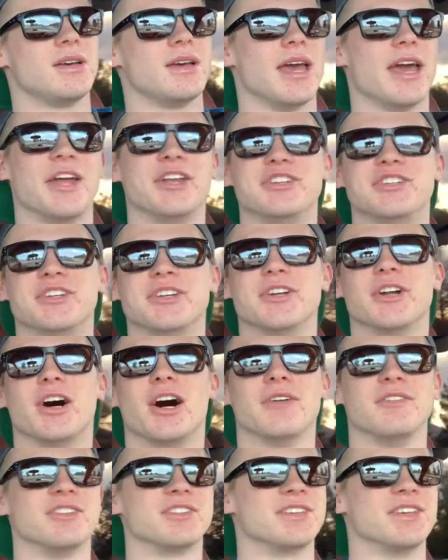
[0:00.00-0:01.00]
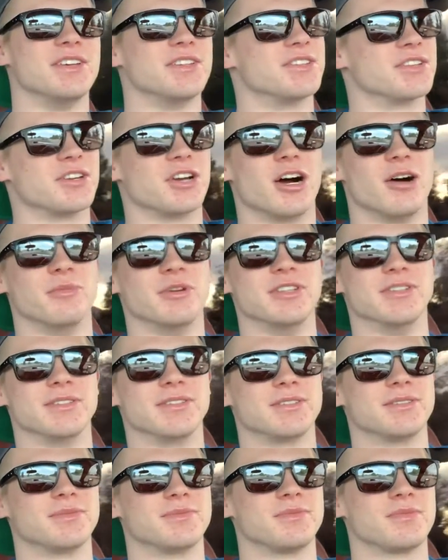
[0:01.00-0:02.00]
engine, obviously it's a
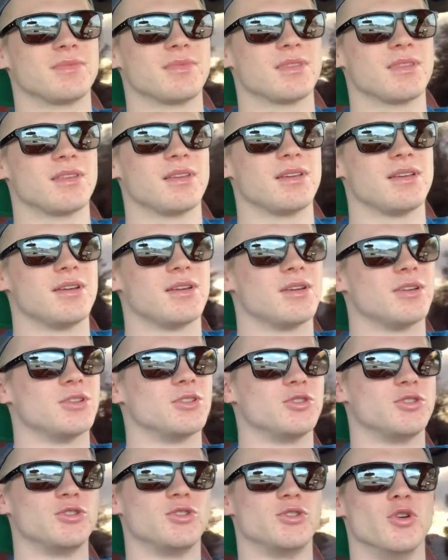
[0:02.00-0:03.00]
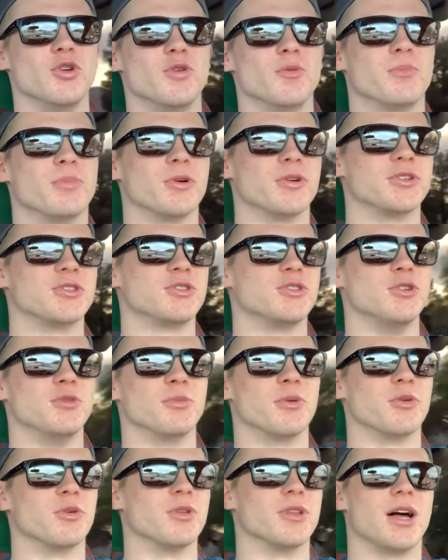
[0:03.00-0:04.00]
Cummins, super
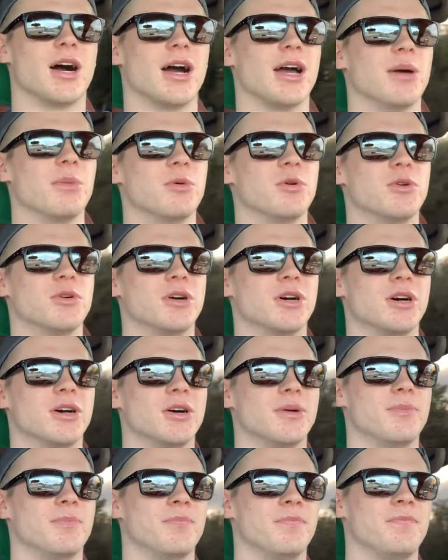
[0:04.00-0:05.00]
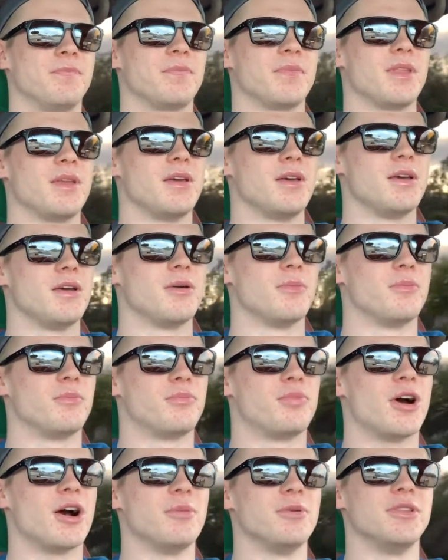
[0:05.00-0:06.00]
reliable.
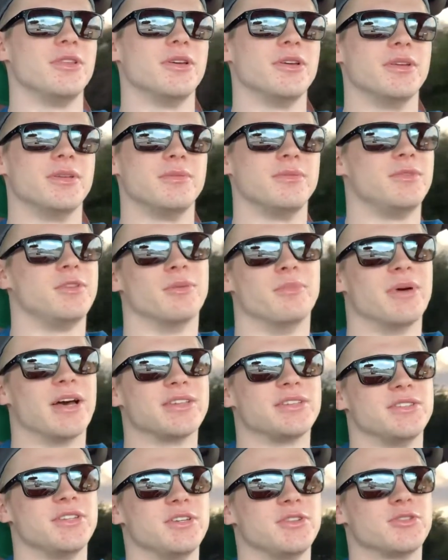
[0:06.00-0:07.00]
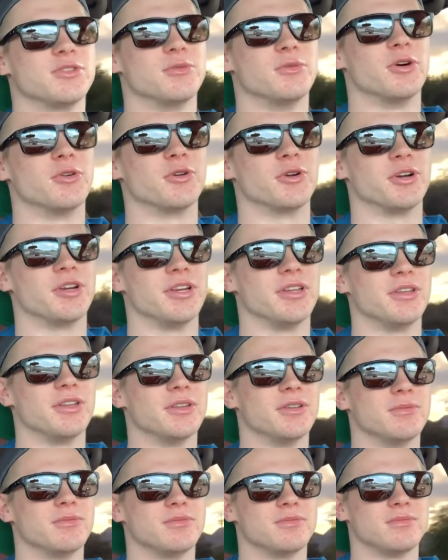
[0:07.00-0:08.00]
Probably the best diesel motor in
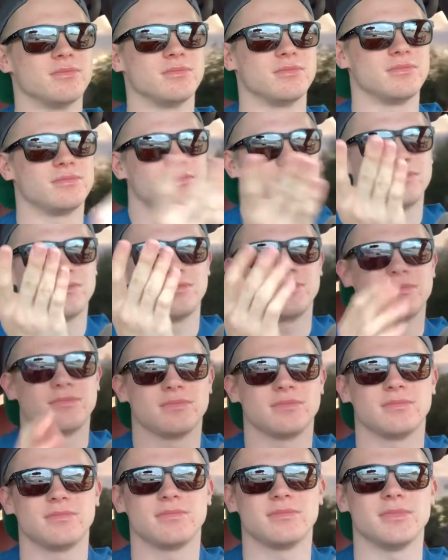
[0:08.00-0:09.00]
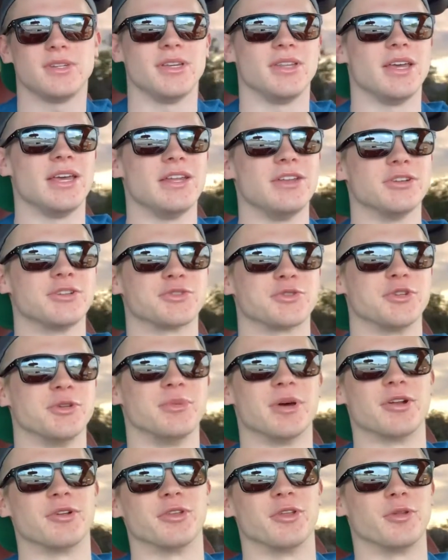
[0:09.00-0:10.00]
the industry,
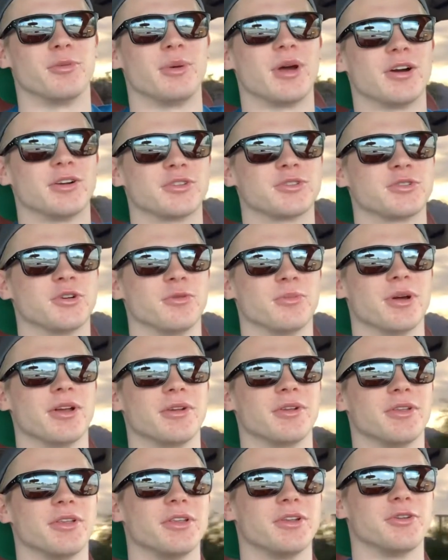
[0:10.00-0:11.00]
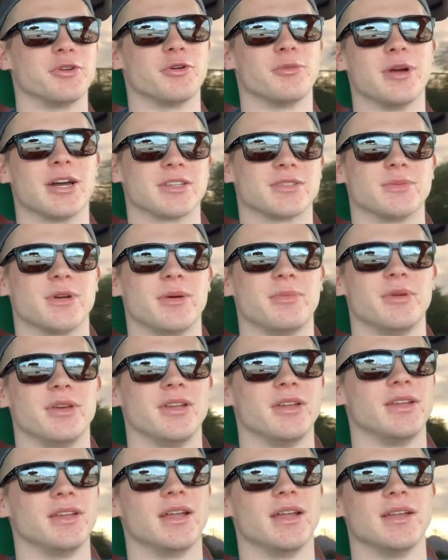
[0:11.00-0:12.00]
better than the Power Stroke, better than the Duramax in my
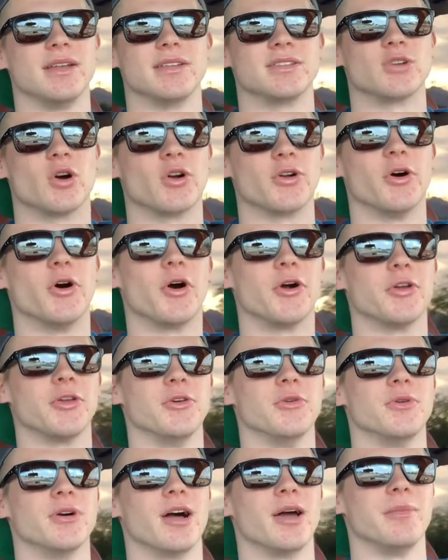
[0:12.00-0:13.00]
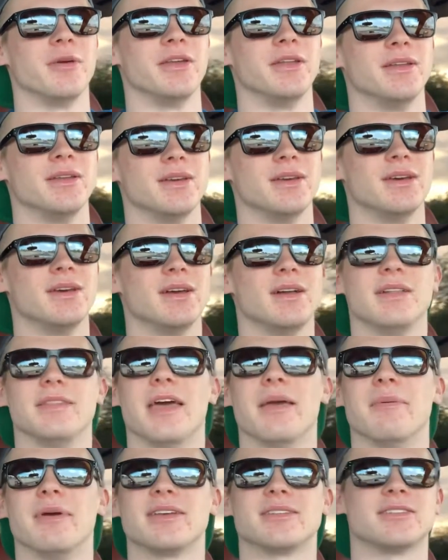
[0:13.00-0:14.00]
opinion, and it's hard to argue. I mean,
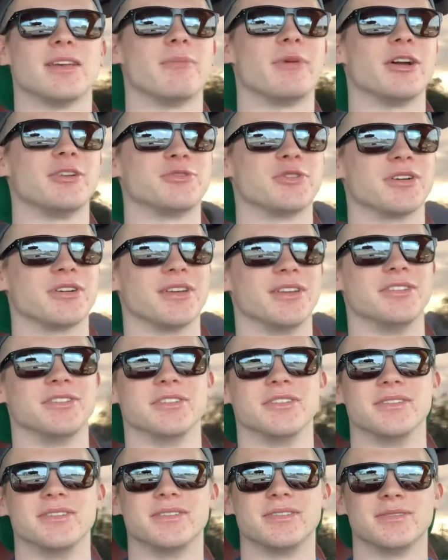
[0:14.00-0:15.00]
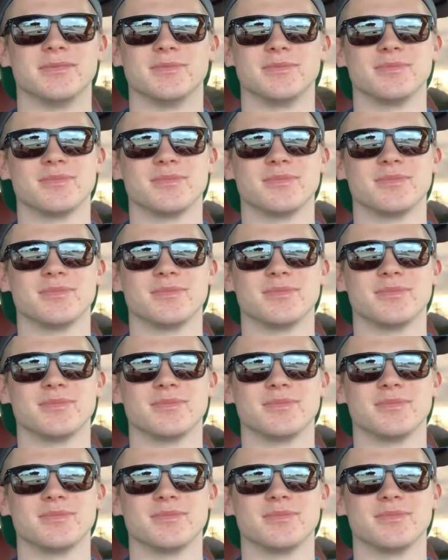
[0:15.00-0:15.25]
they make semi-truck engines,